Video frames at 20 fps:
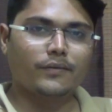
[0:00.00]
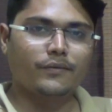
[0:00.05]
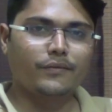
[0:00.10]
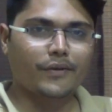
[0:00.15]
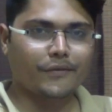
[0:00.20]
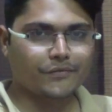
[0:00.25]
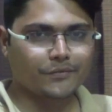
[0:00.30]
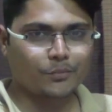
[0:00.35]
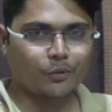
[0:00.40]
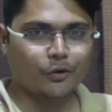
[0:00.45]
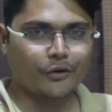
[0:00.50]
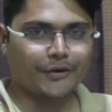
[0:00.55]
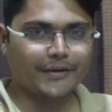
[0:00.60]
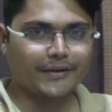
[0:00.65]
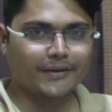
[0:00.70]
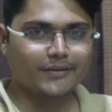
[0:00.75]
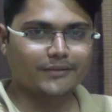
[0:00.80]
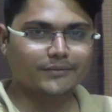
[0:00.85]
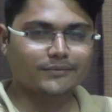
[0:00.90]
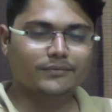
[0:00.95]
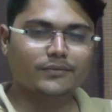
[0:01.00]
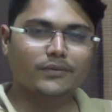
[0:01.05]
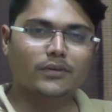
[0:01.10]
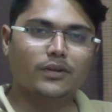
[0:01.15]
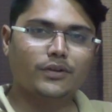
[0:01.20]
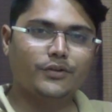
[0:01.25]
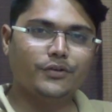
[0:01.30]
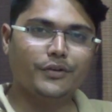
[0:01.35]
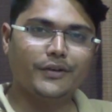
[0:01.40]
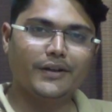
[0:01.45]
Fifth point,
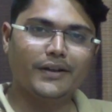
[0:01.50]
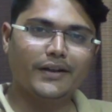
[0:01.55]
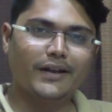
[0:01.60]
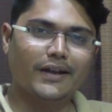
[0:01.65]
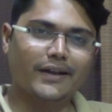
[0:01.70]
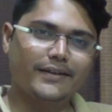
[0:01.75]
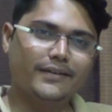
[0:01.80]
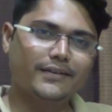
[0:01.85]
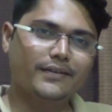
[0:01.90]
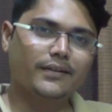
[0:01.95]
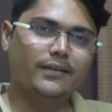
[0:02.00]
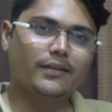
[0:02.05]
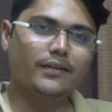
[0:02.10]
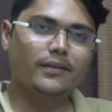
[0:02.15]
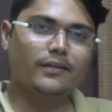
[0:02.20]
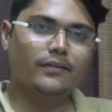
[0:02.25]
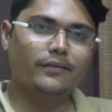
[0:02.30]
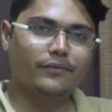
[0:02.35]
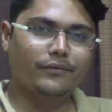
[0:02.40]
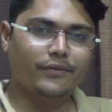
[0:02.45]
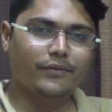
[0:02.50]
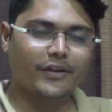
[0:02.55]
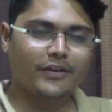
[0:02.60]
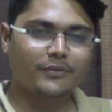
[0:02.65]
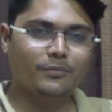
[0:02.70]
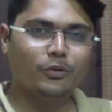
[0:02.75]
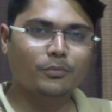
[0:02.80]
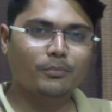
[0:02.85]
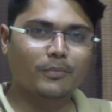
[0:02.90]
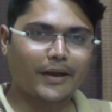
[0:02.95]
utilize
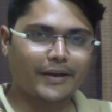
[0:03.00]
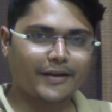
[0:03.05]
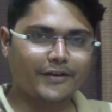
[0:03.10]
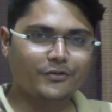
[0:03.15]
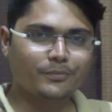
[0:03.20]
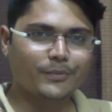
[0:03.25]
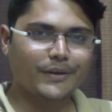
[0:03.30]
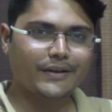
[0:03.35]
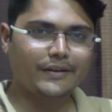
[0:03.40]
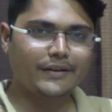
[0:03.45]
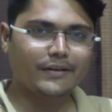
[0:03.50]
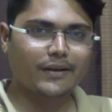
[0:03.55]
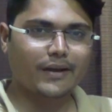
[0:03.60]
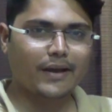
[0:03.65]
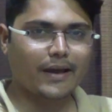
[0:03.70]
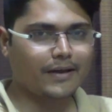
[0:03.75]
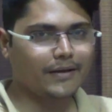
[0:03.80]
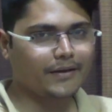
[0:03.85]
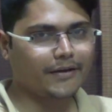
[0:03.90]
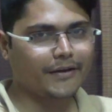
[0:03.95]
Facebook management and